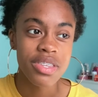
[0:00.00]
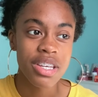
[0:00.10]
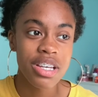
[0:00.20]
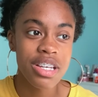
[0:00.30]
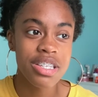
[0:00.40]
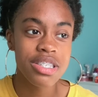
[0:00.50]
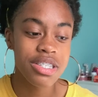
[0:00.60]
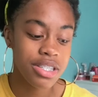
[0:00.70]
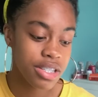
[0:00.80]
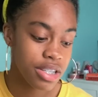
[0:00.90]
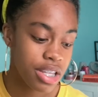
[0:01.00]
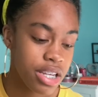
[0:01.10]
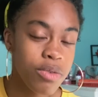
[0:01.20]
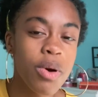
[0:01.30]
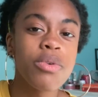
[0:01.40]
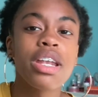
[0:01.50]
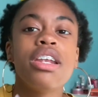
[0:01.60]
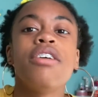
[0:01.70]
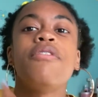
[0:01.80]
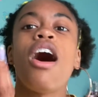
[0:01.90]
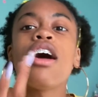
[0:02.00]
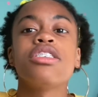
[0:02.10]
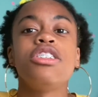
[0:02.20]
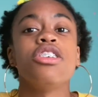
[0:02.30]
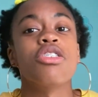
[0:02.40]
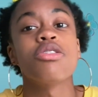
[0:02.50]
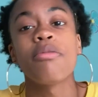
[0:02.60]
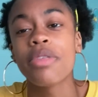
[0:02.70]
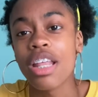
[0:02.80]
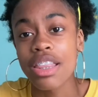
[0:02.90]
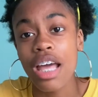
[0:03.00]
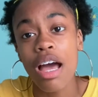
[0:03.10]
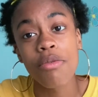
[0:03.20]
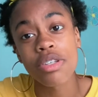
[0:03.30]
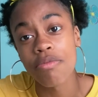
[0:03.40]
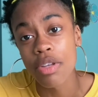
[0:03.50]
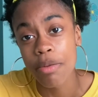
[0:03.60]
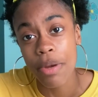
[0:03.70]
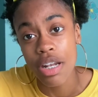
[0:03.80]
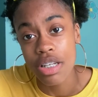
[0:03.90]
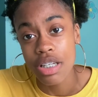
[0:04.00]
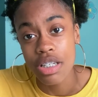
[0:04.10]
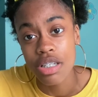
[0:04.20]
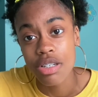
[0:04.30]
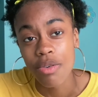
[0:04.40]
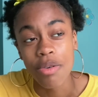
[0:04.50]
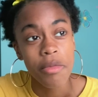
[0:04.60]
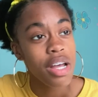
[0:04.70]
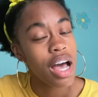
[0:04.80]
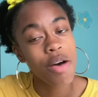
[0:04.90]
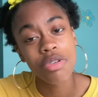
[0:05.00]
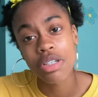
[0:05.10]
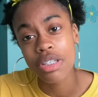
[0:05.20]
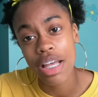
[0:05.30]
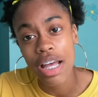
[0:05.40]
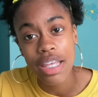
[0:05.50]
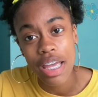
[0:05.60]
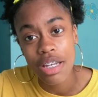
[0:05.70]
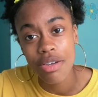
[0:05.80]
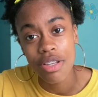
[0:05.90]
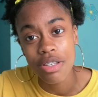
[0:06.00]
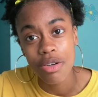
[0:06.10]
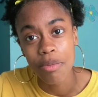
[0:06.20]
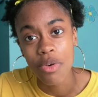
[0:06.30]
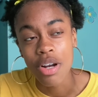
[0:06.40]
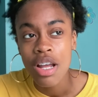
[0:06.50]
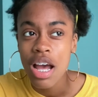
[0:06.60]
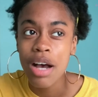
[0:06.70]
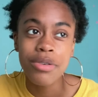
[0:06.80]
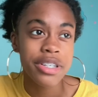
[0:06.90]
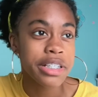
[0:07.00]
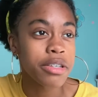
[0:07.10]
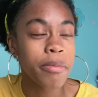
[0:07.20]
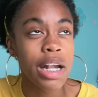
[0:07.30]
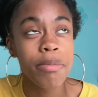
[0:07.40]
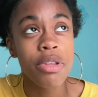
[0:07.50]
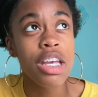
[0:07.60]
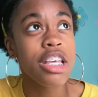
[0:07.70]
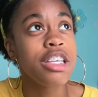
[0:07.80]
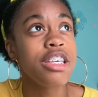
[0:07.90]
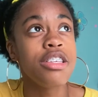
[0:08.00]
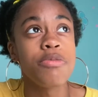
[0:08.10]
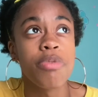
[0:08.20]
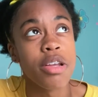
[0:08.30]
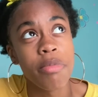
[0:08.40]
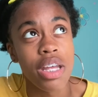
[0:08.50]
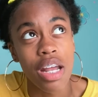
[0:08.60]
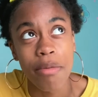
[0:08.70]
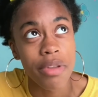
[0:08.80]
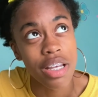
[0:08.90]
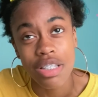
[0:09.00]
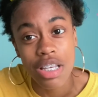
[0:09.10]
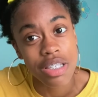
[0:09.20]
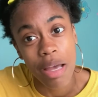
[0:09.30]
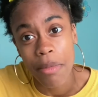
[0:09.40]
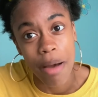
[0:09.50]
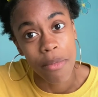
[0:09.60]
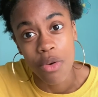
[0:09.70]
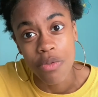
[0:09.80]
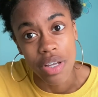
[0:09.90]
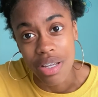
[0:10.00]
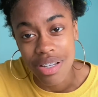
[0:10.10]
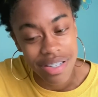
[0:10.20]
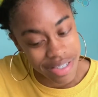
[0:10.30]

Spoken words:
Because then you won't get enough oxygen or something like that. I wasn't really paying attention to him. I was just like, I can't do this no more. I was like, somebody, please bring me an ambulance because I'm not moving.